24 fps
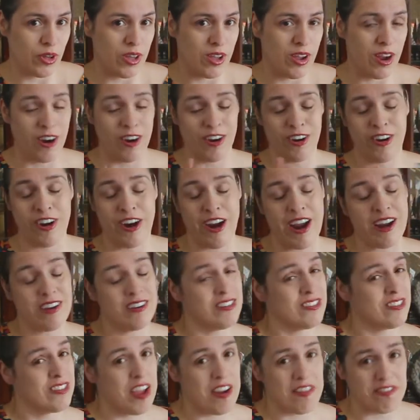Our ground
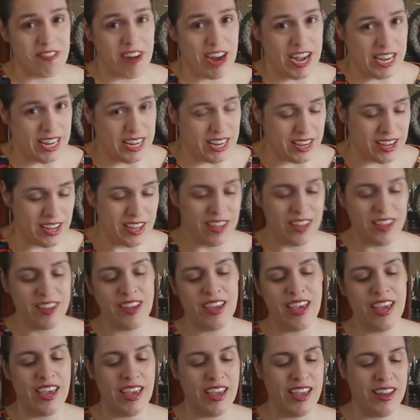is not ready,
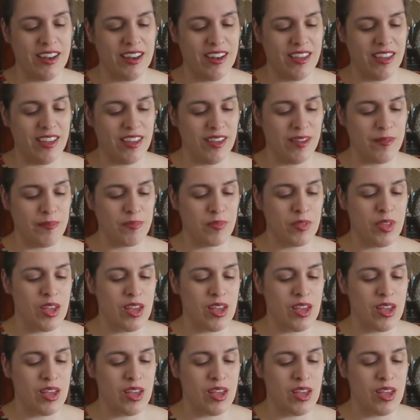and